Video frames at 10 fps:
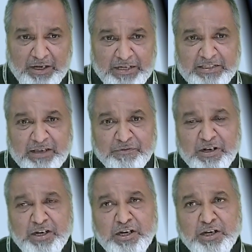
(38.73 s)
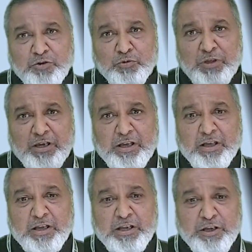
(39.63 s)
It is affiliated to the
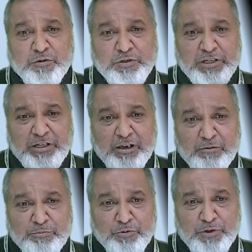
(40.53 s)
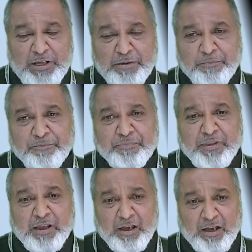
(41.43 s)
University of Pune,
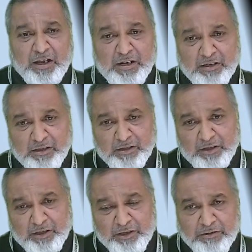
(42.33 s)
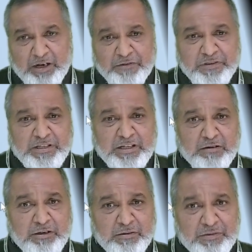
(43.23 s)
and you can visit
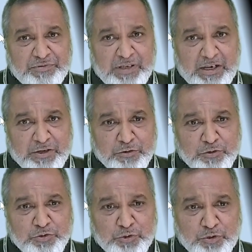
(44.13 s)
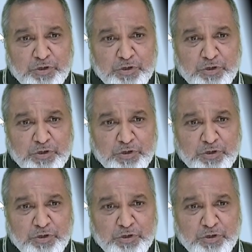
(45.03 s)
our website also